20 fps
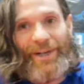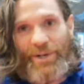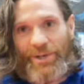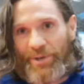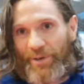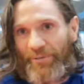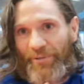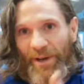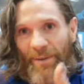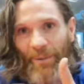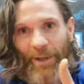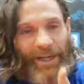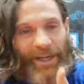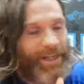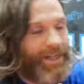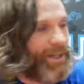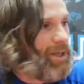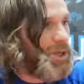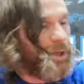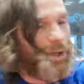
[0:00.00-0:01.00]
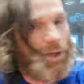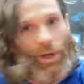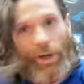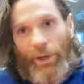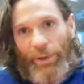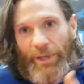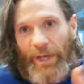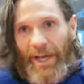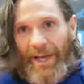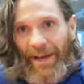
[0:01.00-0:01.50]
So if I'm like,
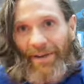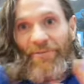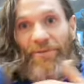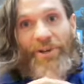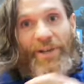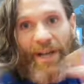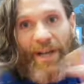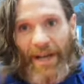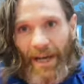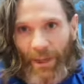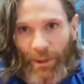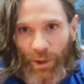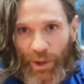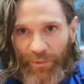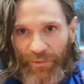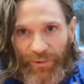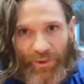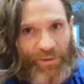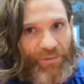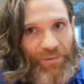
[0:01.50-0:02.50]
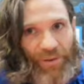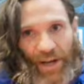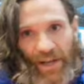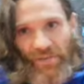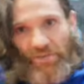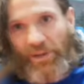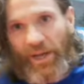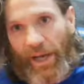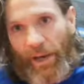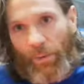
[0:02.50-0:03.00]
okay, every day I go for a
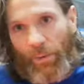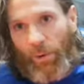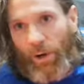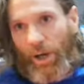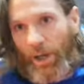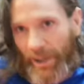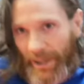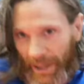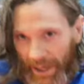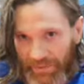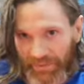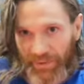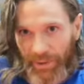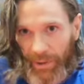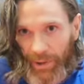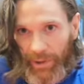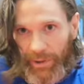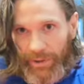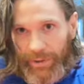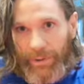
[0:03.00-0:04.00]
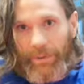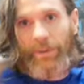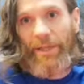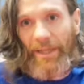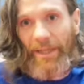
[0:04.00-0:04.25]
5k walk after lunch,